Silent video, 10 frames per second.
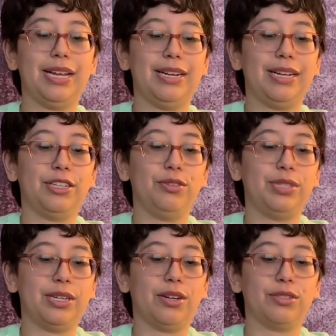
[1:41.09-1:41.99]
and I
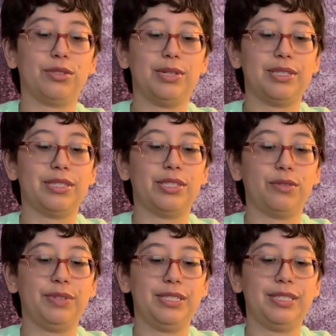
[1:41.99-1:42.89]
used it also as a
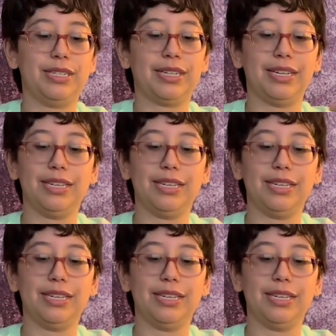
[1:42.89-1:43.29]
selfie stick.